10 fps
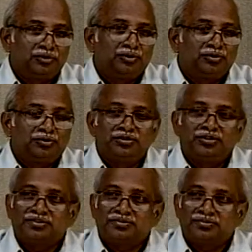go into
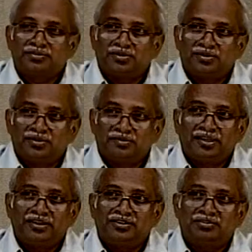this
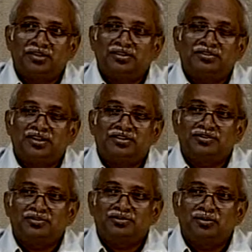venture, because there is
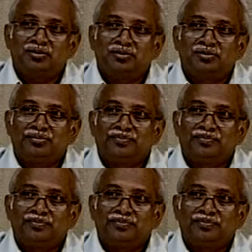no